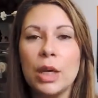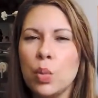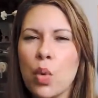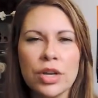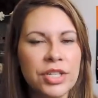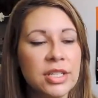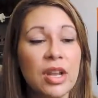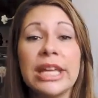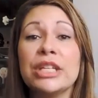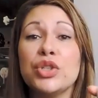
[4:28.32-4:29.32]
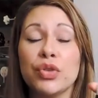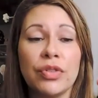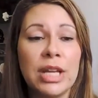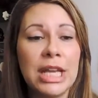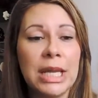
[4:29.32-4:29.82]
It washes like a
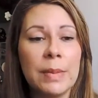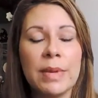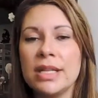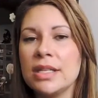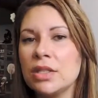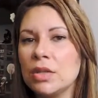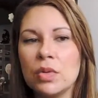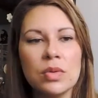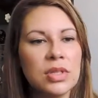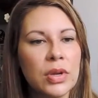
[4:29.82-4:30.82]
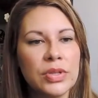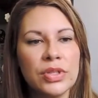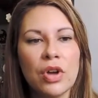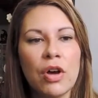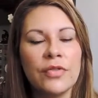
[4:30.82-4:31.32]
dream. It's still so
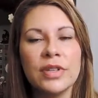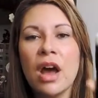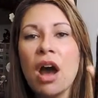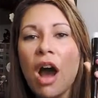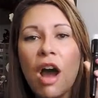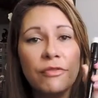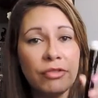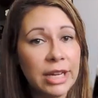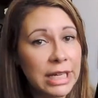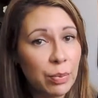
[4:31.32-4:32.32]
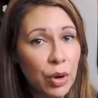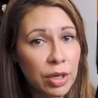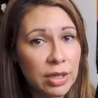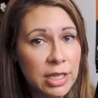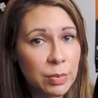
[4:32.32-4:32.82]
soft. I've really
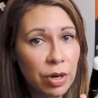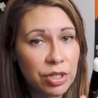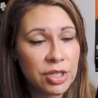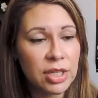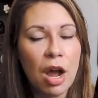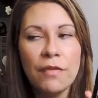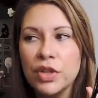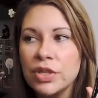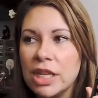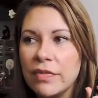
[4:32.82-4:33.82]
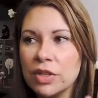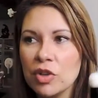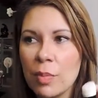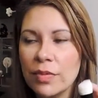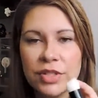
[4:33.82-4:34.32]
broken these brushes, and I've used every
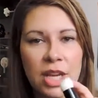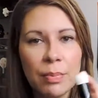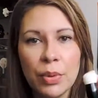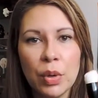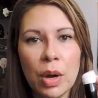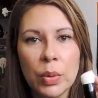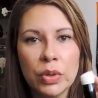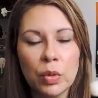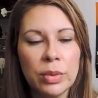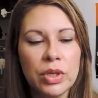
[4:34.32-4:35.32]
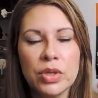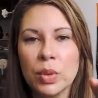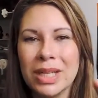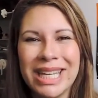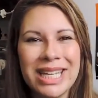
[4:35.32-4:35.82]
type of shampoo I would normally use,
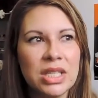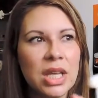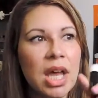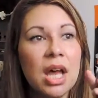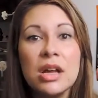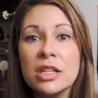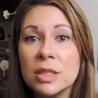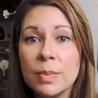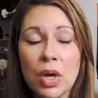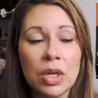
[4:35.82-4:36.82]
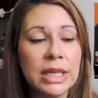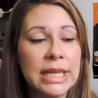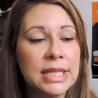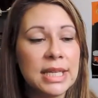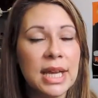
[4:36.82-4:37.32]
or cleanser, spot
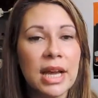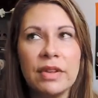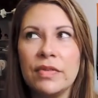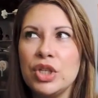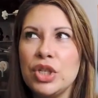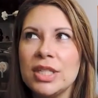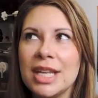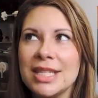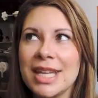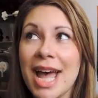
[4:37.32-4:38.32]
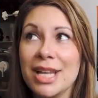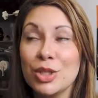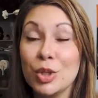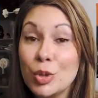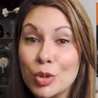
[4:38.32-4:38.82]
cleanser. I've even used that
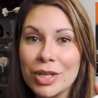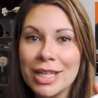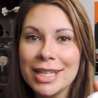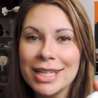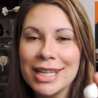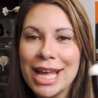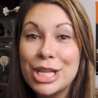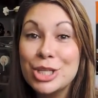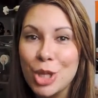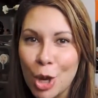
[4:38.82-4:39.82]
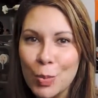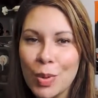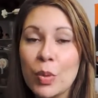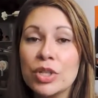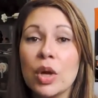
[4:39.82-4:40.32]
Sard's laundry soap,
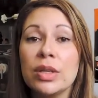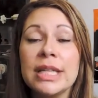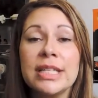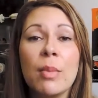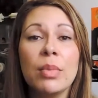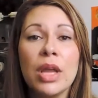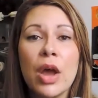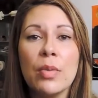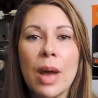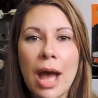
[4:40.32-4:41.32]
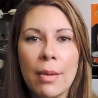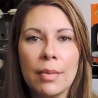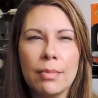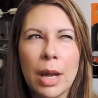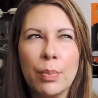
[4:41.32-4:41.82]
which I'll link down below
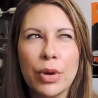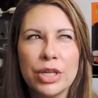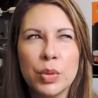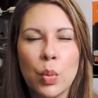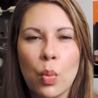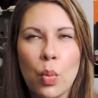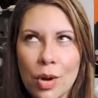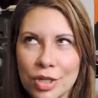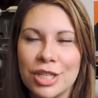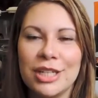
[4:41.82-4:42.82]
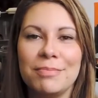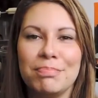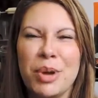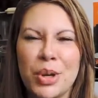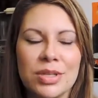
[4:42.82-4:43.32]
my brush
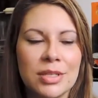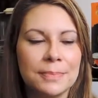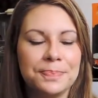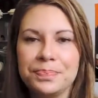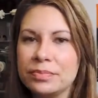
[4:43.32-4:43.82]
washing post.